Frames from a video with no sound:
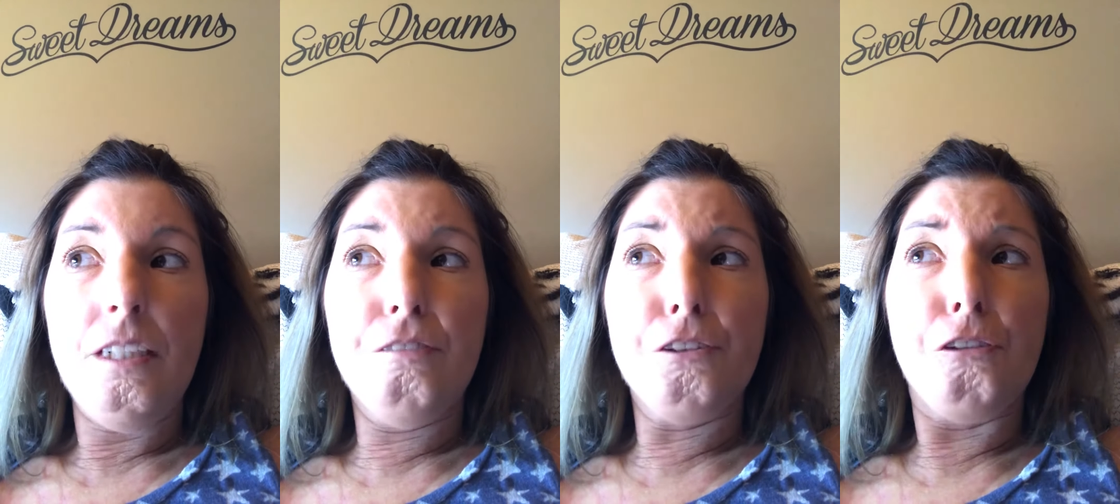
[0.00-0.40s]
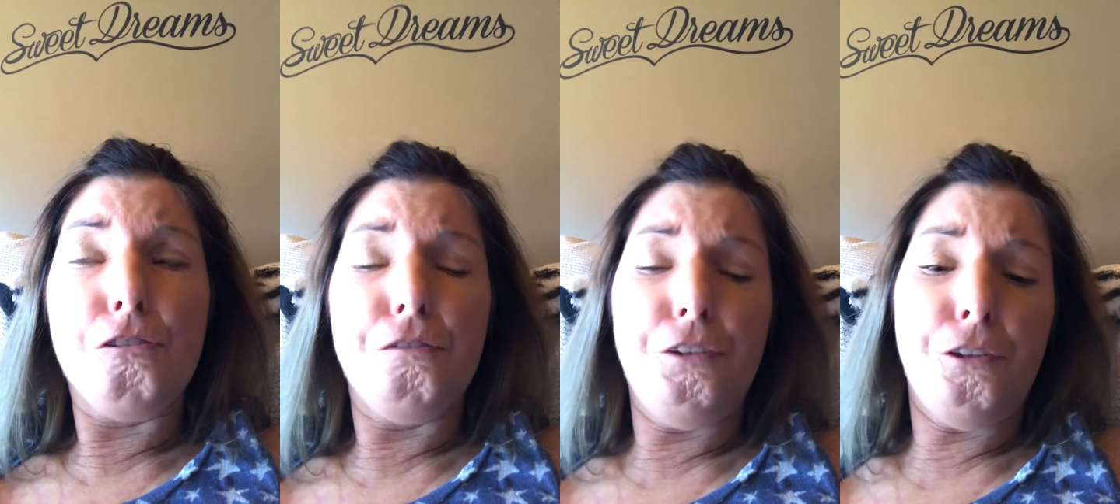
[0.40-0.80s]
for
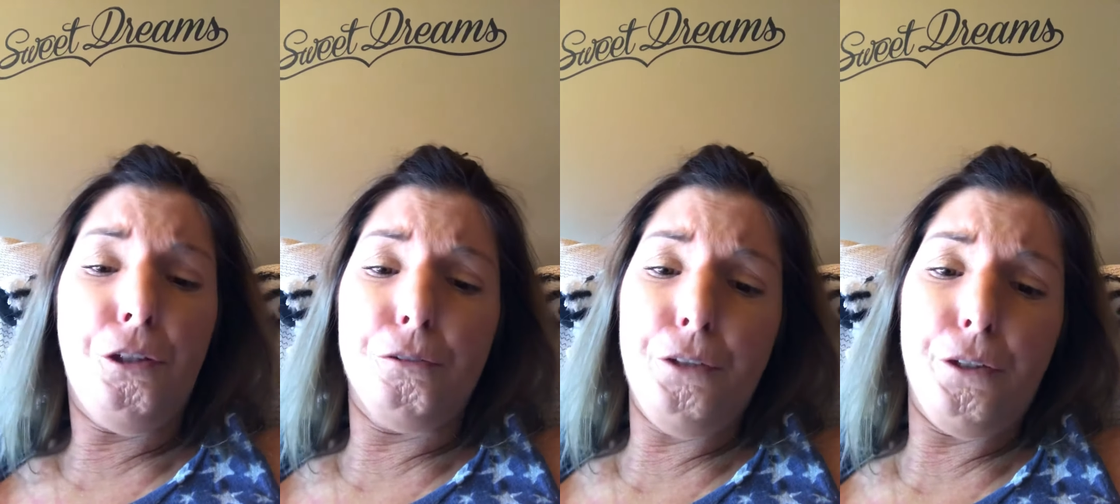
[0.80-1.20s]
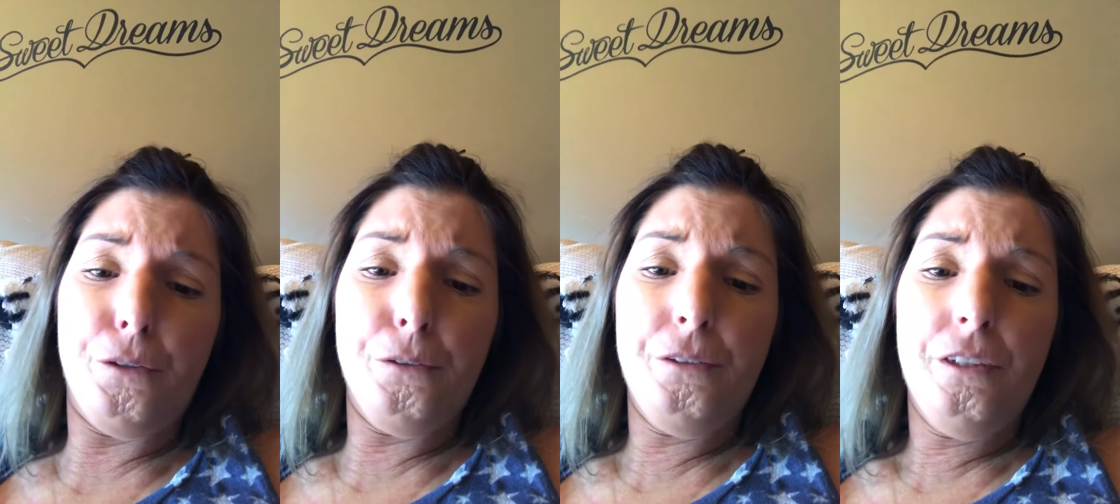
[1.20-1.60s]
those of you who don't
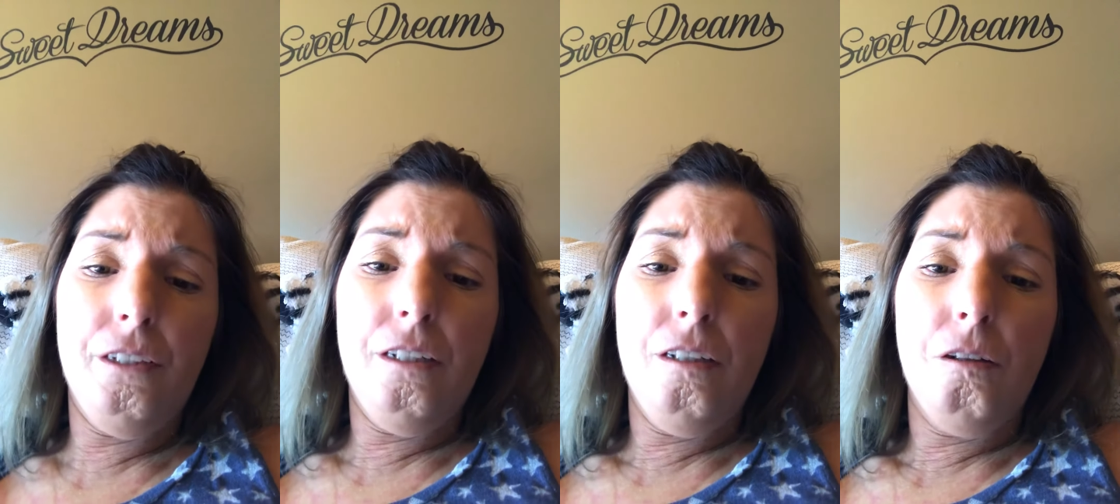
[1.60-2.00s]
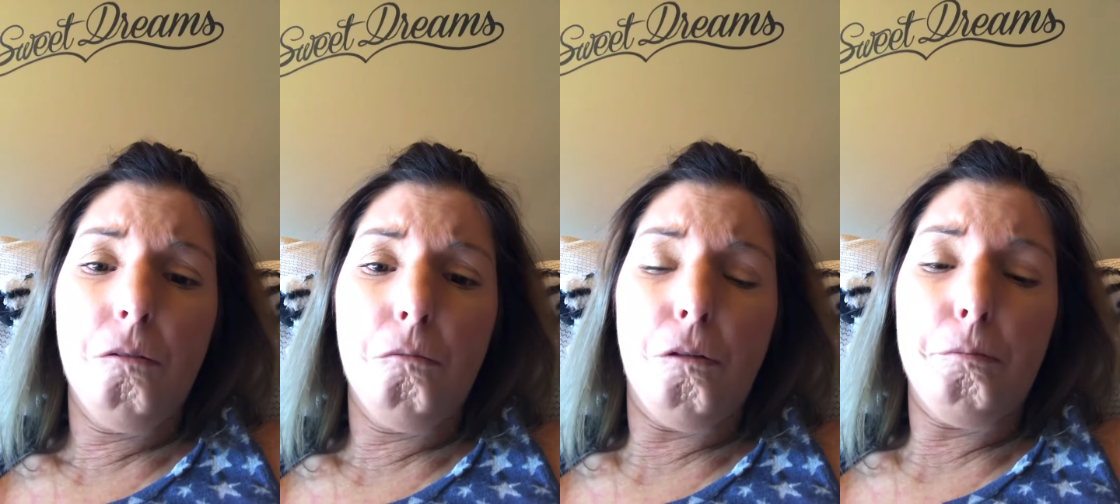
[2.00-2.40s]
know,
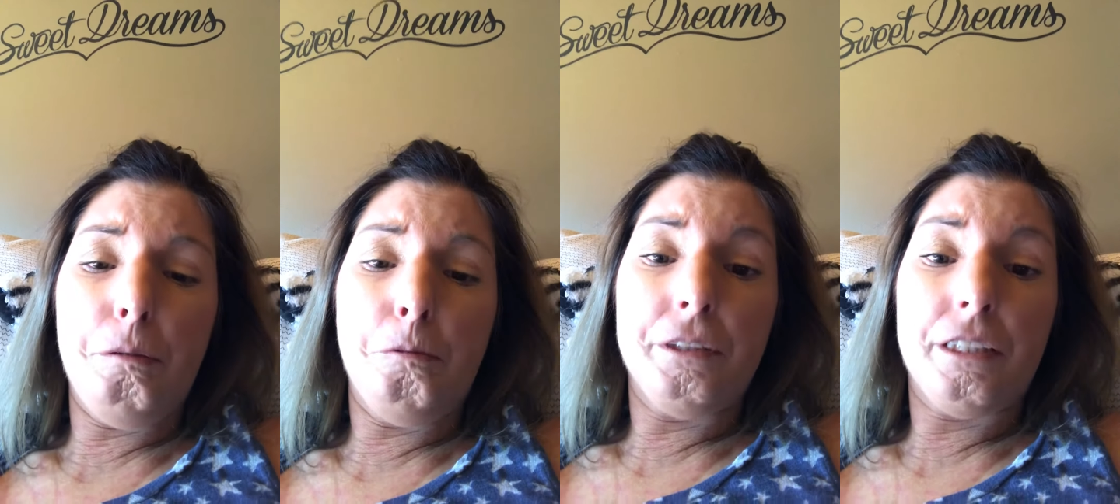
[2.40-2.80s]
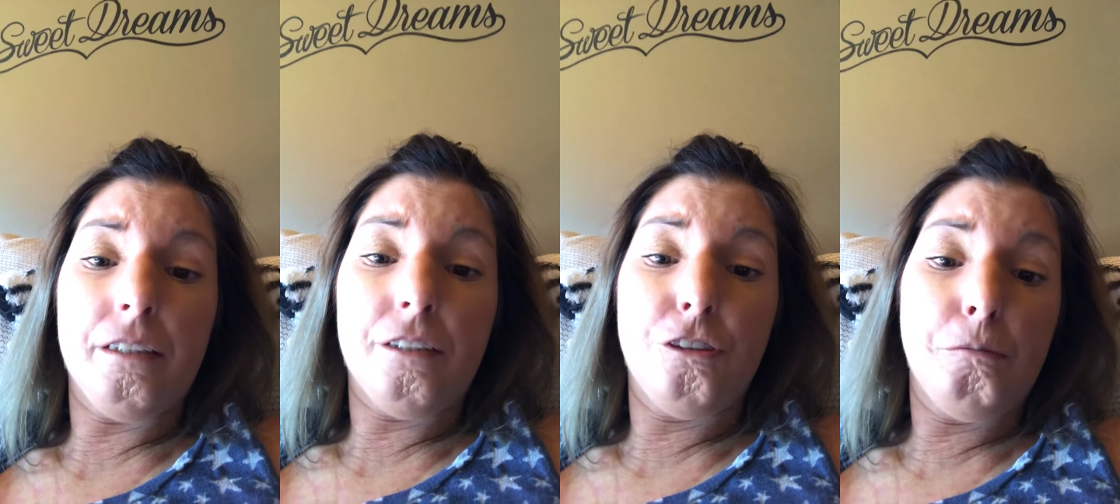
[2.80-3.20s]
what people with
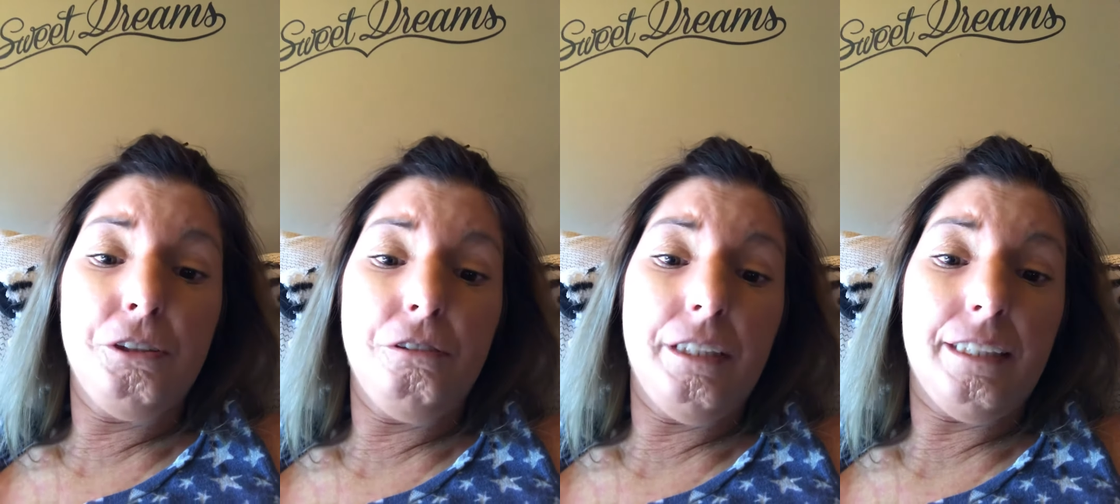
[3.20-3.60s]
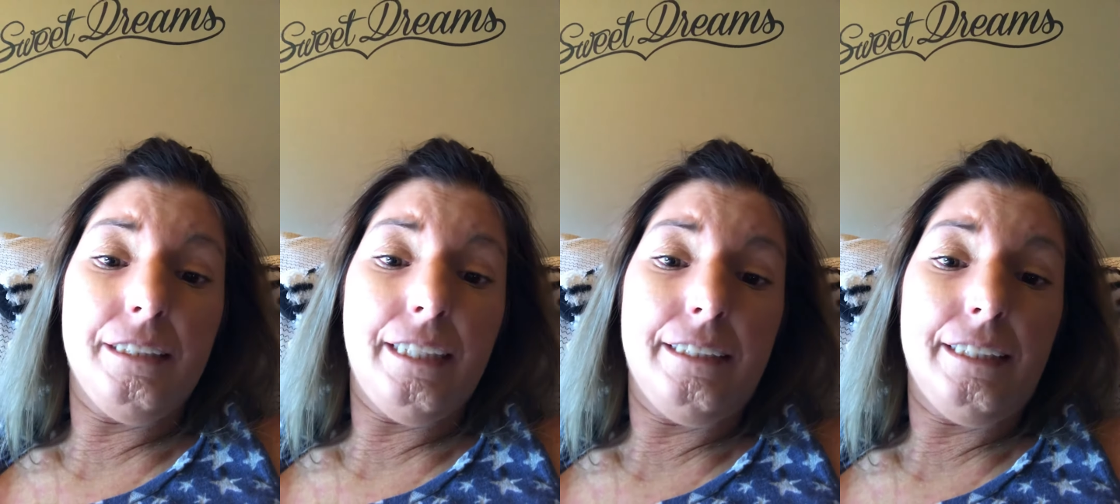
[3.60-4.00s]
scleroderma do to get the
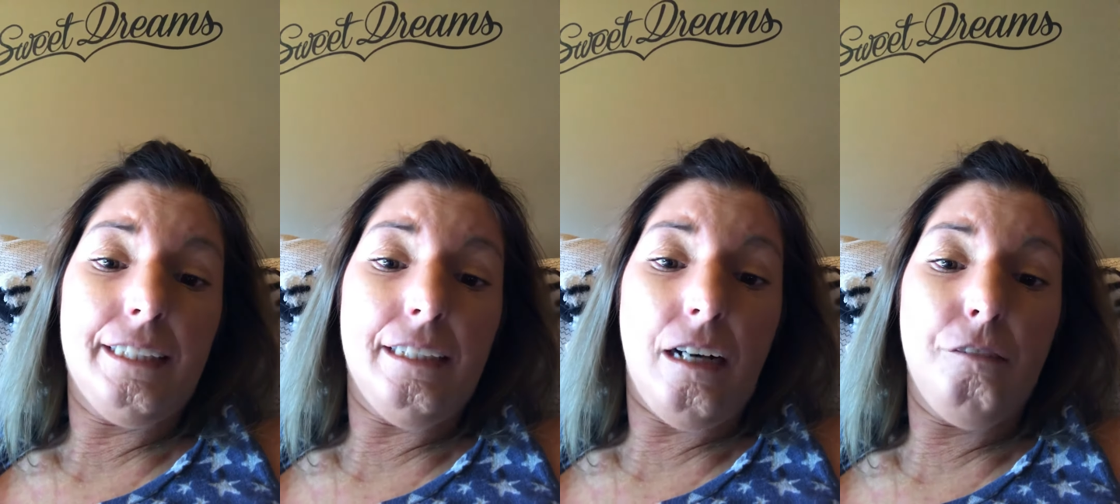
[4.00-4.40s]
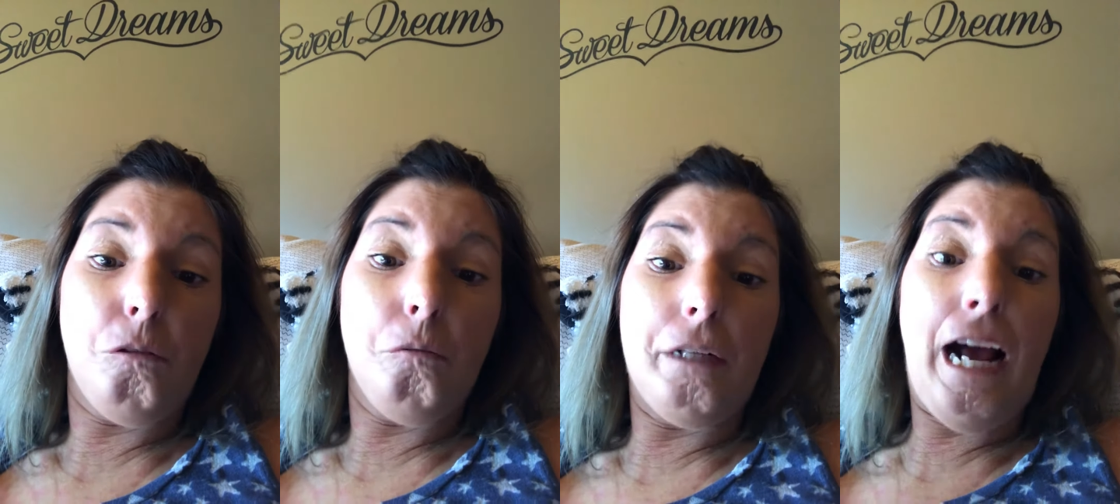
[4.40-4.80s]
dead skin off,
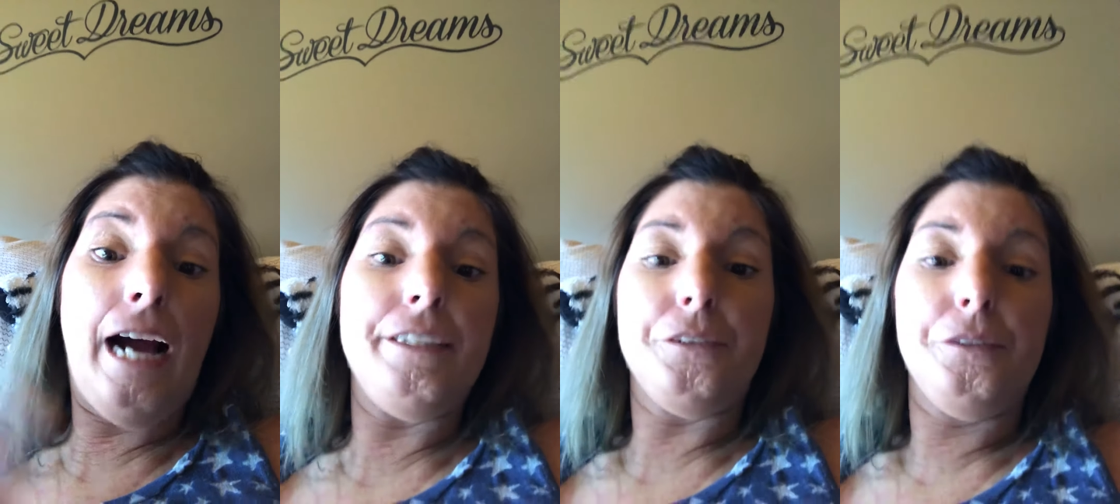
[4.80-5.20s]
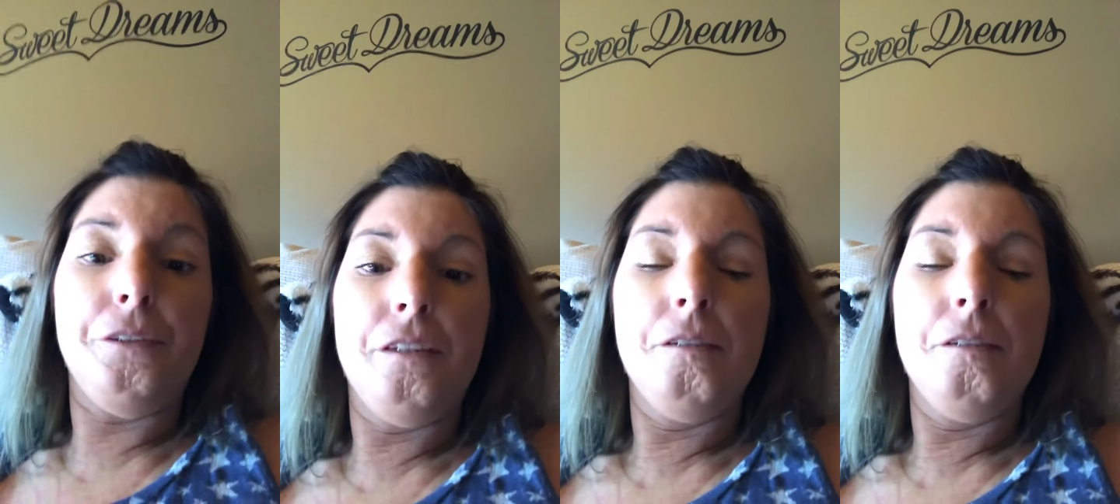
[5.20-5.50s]
well, what I do